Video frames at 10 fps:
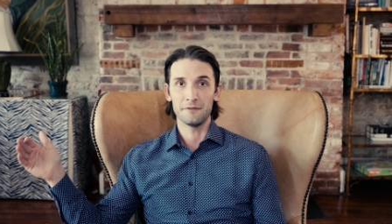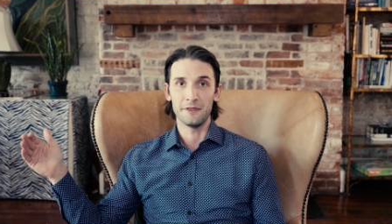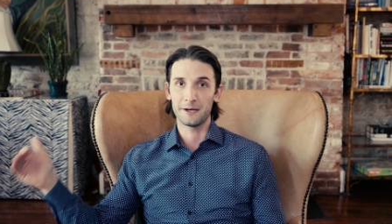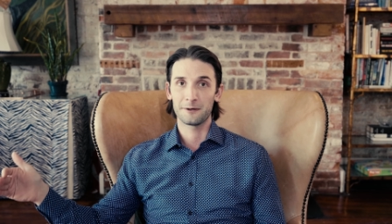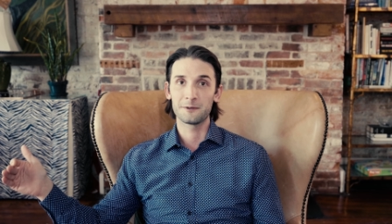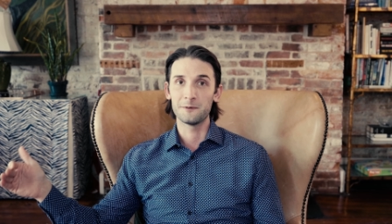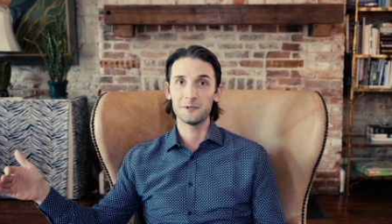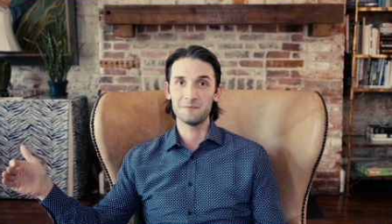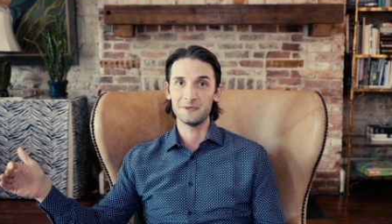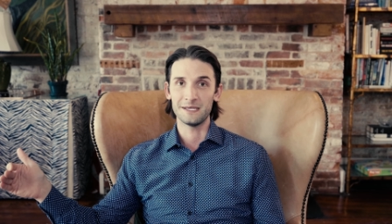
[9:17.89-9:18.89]
they're
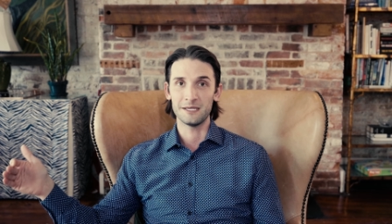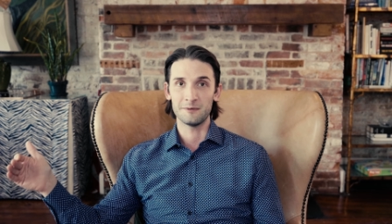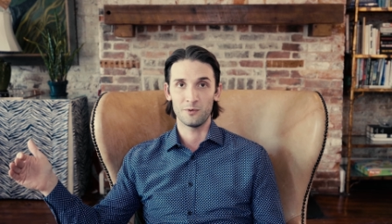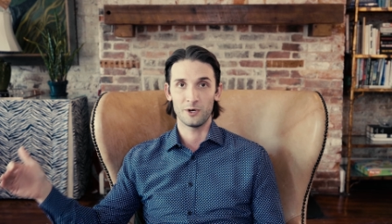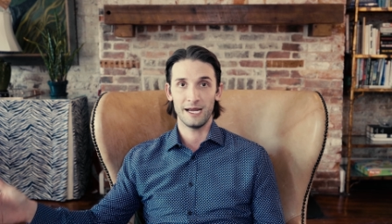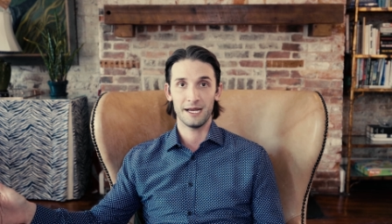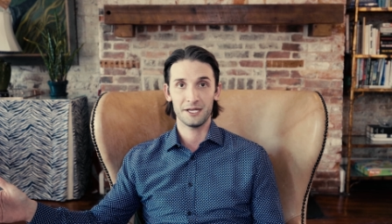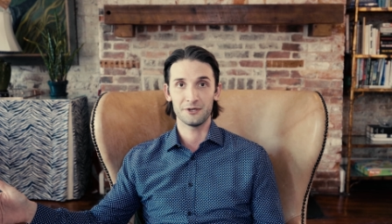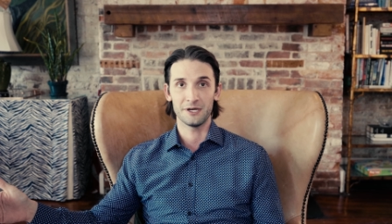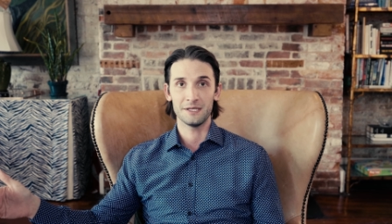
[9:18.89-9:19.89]
going to be more
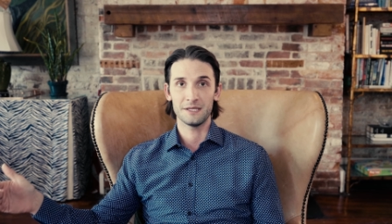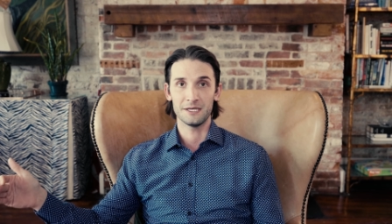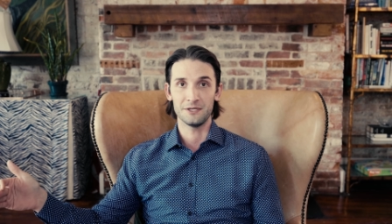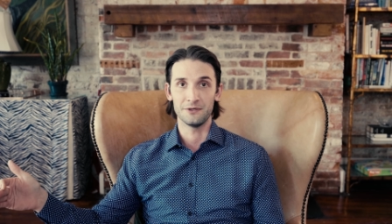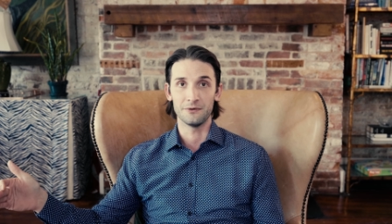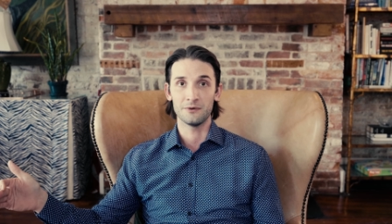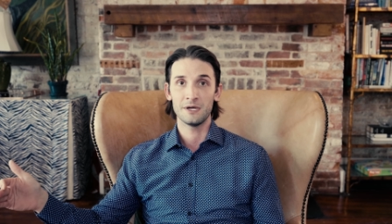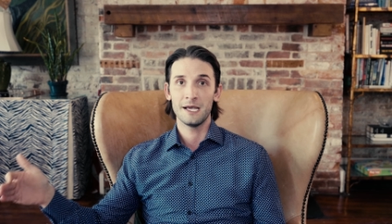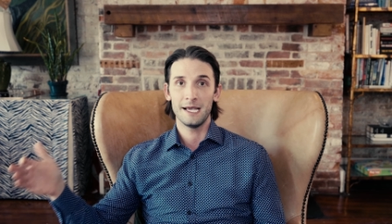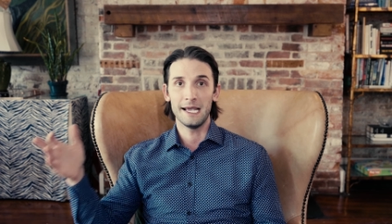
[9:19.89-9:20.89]
accurate than you,
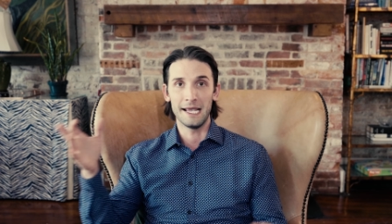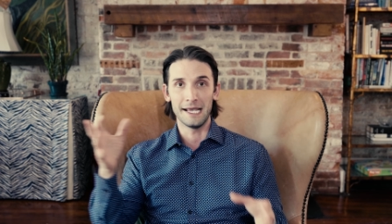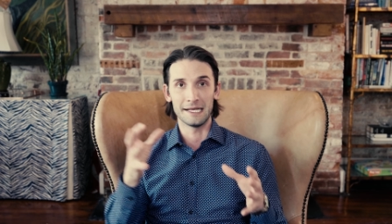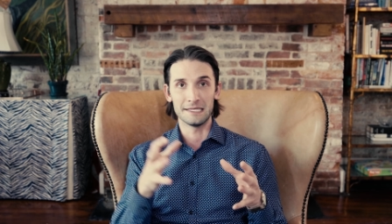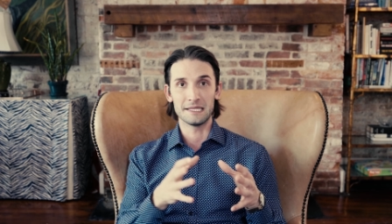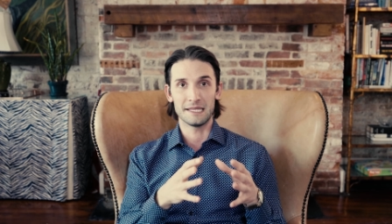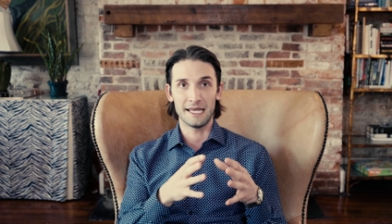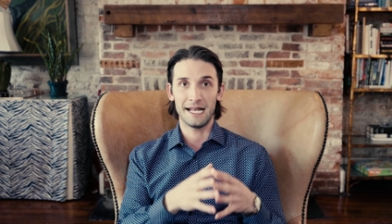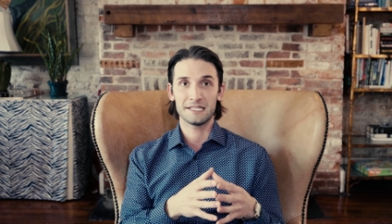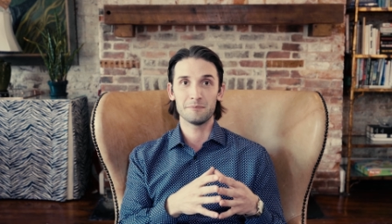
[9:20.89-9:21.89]
and
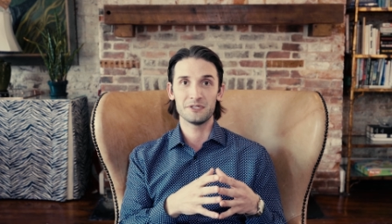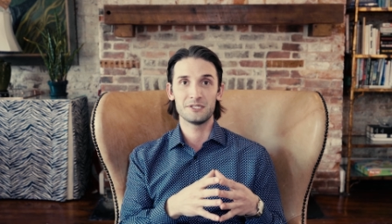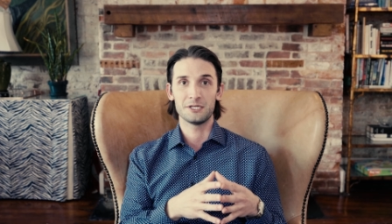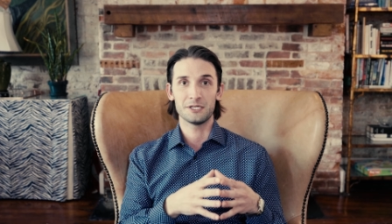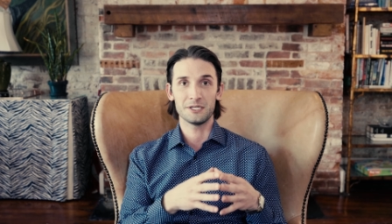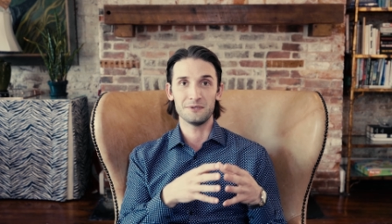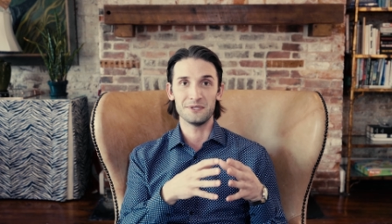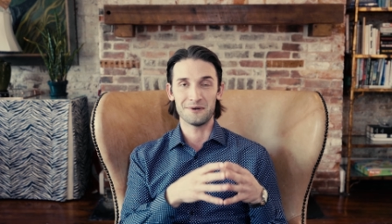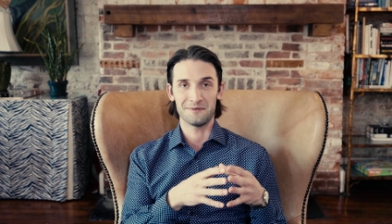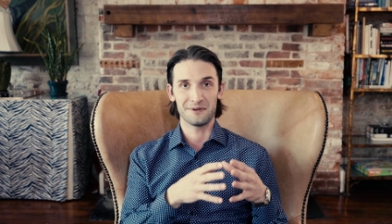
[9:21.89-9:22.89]
that's a position you
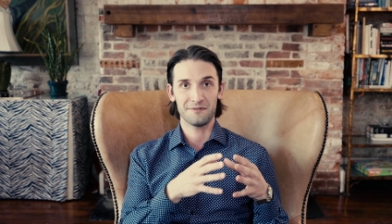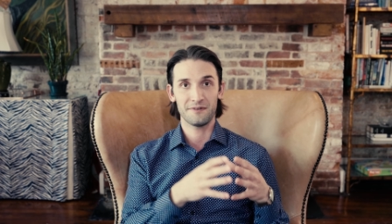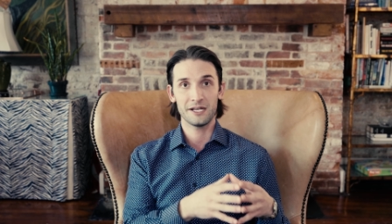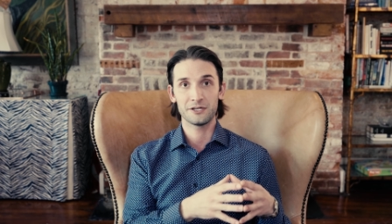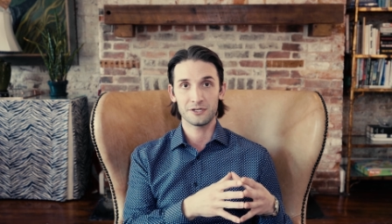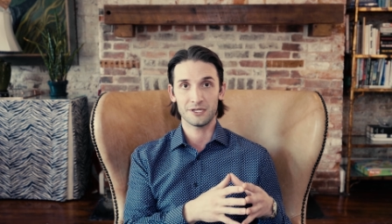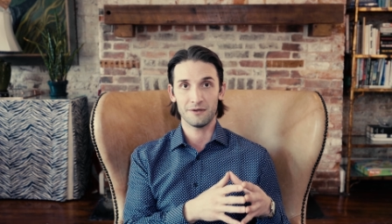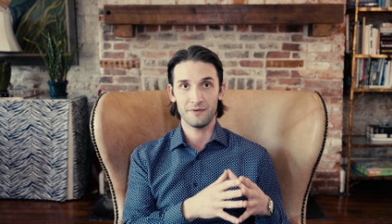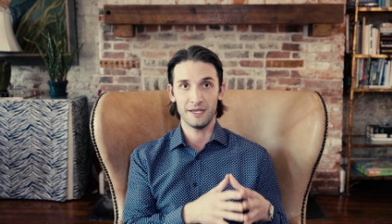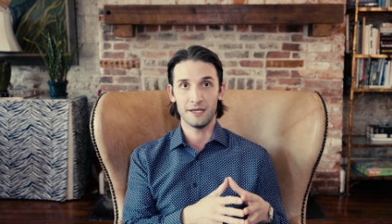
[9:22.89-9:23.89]
don't want to find
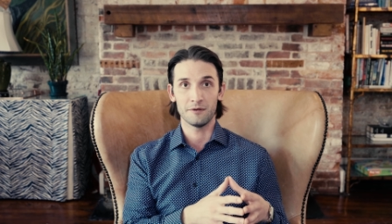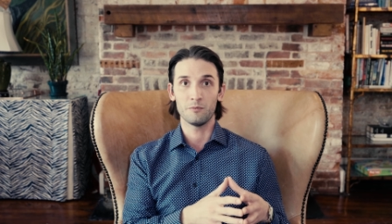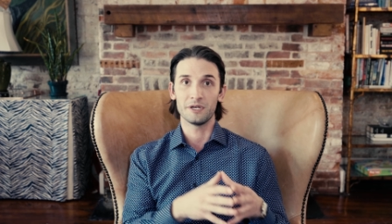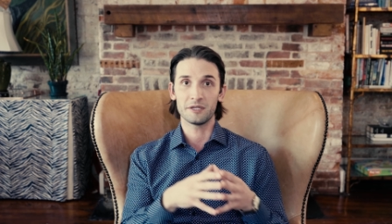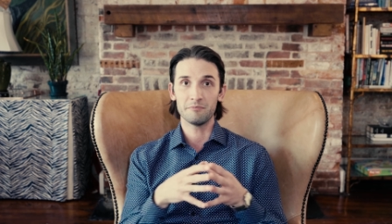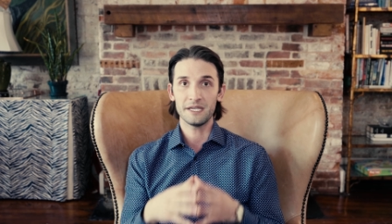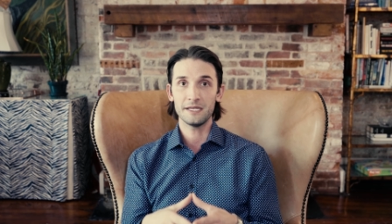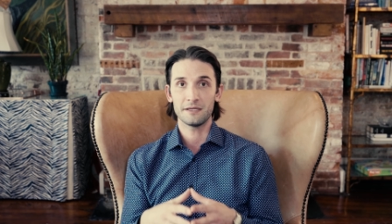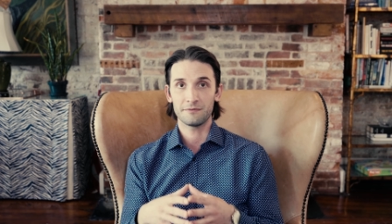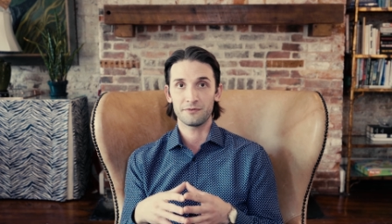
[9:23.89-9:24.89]
yourself in when
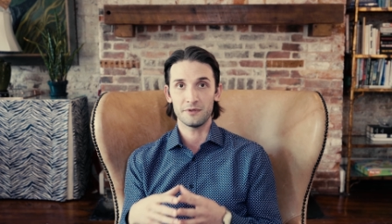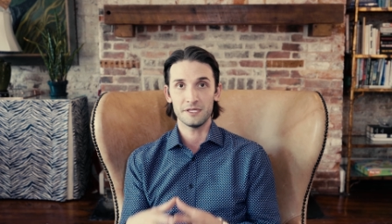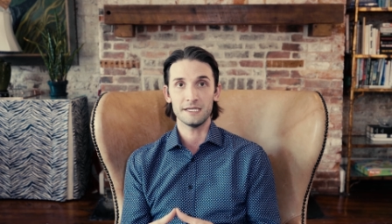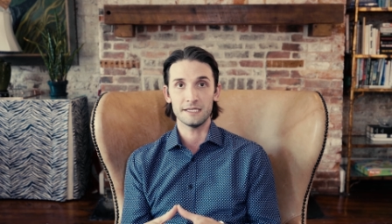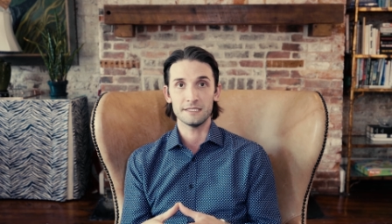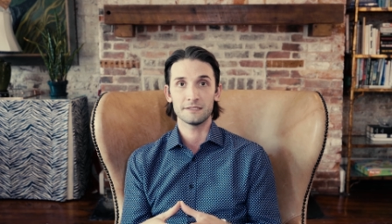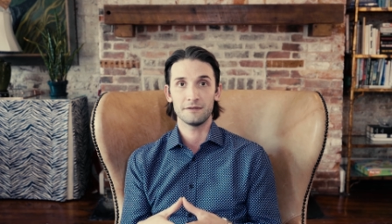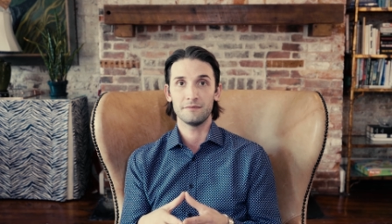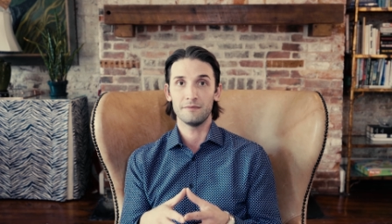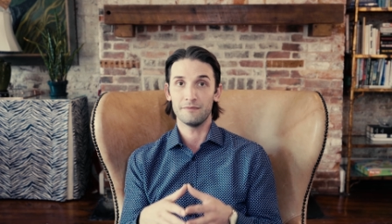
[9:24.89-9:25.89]
competing for these
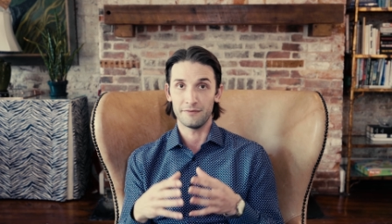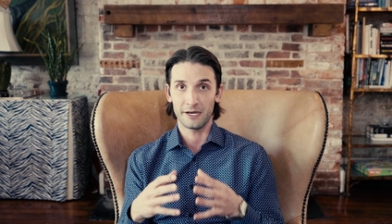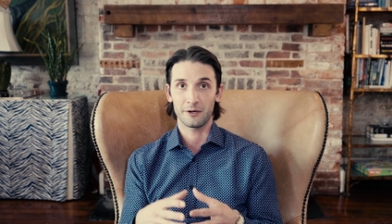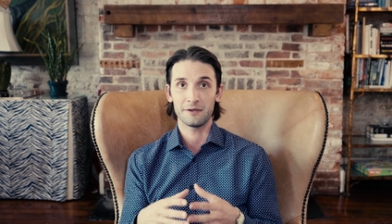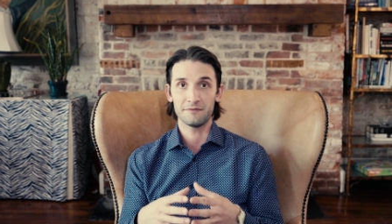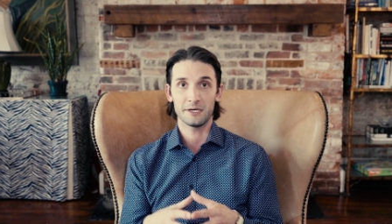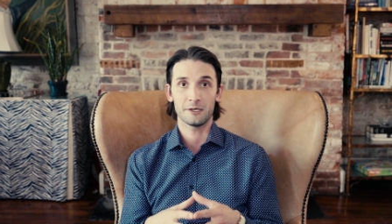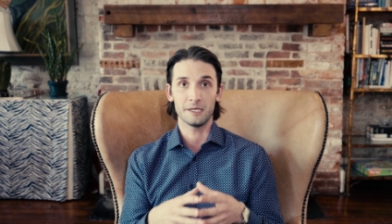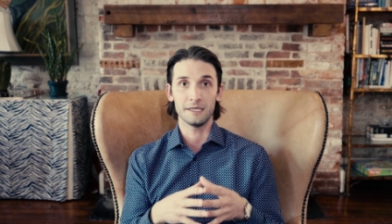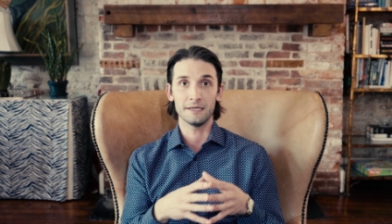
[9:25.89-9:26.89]
very,
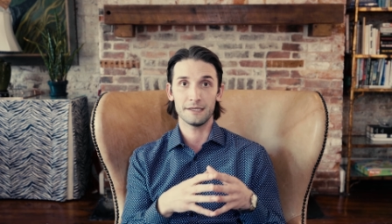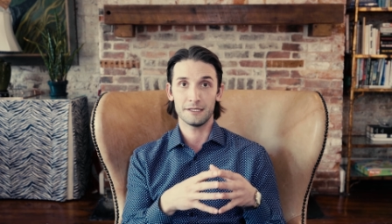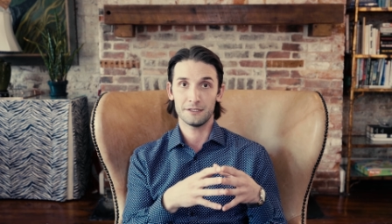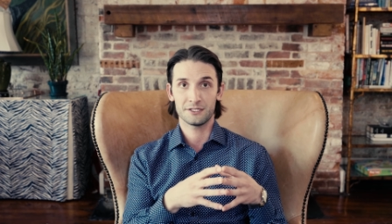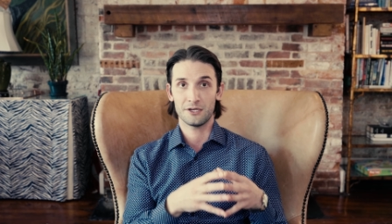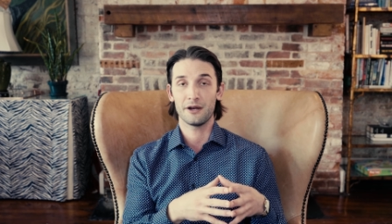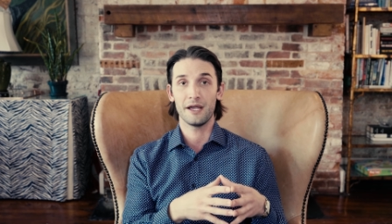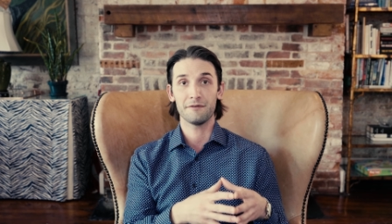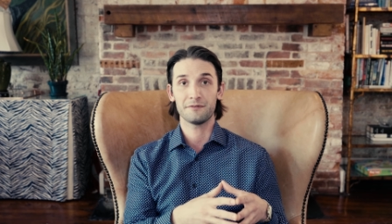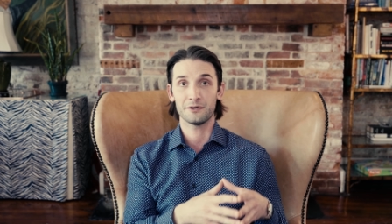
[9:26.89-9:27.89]
very sought
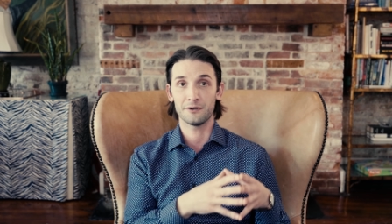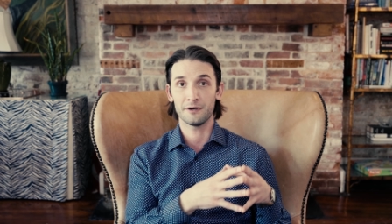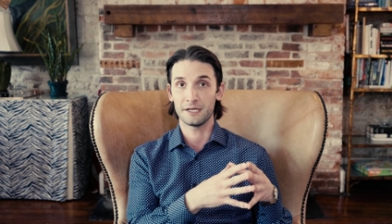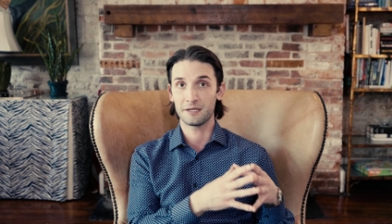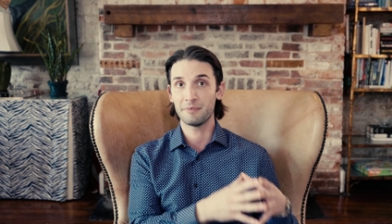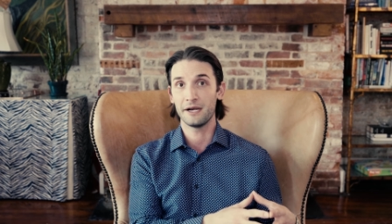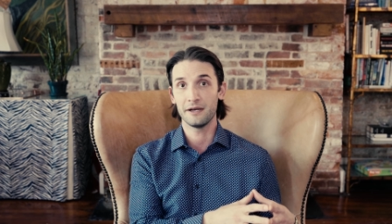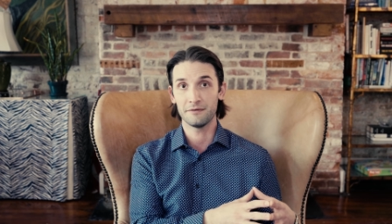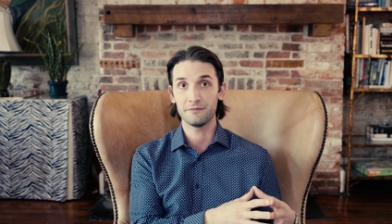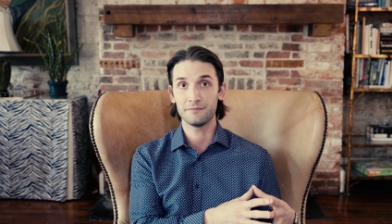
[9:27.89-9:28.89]
after and
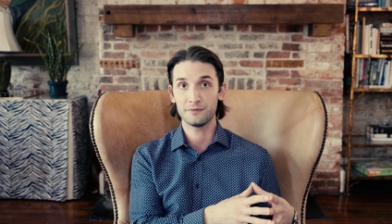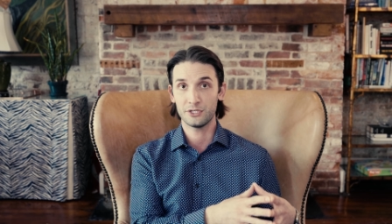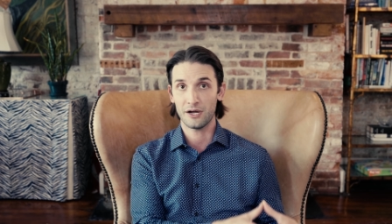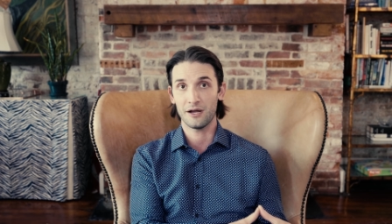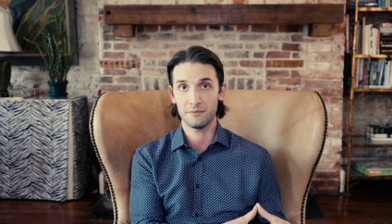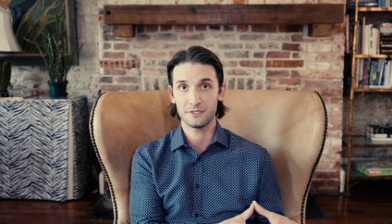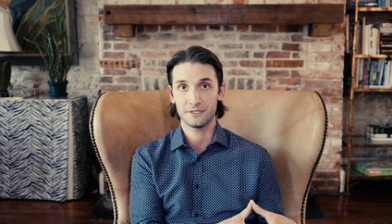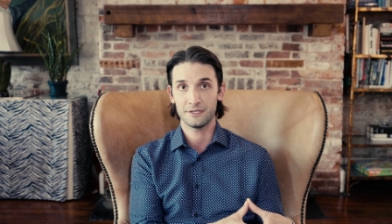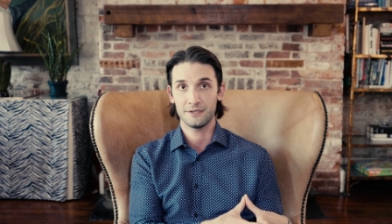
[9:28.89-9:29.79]
competitive jobs.